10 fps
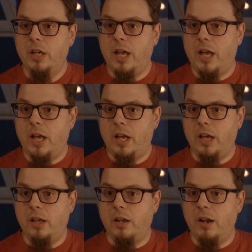
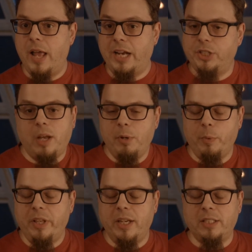actually got me
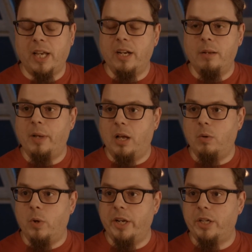really excited
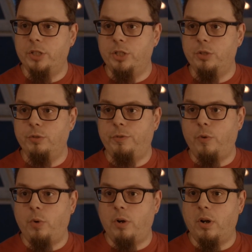about what it could do
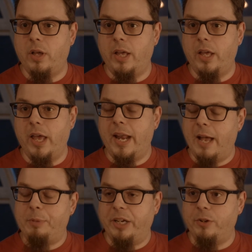for an
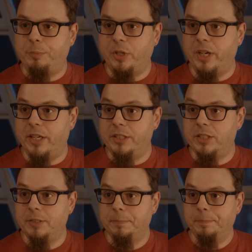app like CryptoKitties.